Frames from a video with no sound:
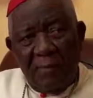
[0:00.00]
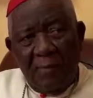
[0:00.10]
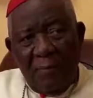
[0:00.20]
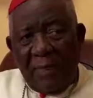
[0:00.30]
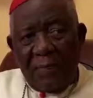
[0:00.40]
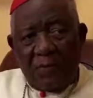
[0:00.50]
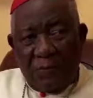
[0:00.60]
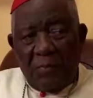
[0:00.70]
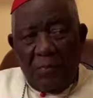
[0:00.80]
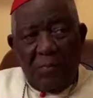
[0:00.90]
Man is
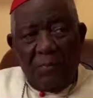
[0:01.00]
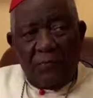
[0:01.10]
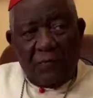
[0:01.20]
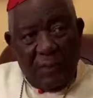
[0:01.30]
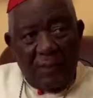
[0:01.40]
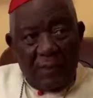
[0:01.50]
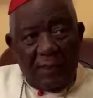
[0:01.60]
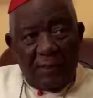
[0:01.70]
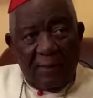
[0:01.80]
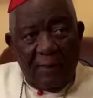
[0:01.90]
capable of sinning,
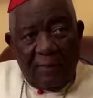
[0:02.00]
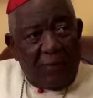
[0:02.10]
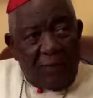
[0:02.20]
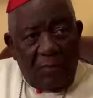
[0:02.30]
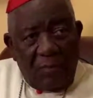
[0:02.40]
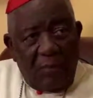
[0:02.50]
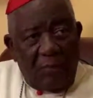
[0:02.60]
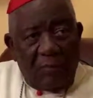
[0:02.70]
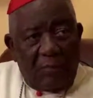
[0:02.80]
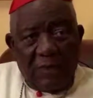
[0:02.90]
therefore capable
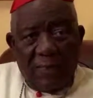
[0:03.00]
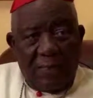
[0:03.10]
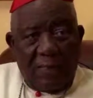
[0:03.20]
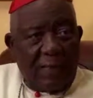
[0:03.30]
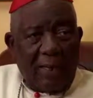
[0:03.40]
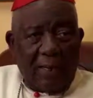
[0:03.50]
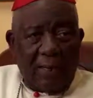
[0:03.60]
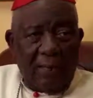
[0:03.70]
of telling a lie.